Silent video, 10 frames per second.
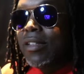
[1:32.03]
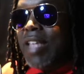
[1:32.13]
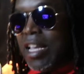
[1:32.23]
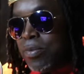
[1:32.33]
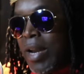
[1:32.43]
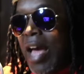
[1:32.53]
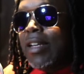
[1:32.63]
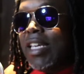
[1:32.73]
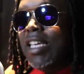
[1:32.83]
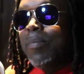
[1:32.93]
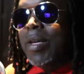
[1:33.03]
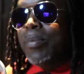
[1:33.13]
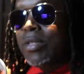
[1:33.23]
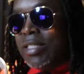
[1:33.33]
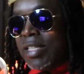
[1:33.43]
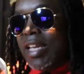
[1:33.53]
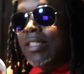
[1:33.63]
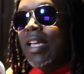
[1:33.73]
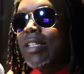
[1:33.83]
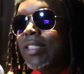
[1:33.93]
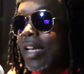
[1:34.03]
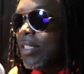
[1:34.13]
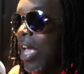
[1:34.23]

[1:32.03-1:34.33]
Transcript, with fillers: That's what I need, people to say things like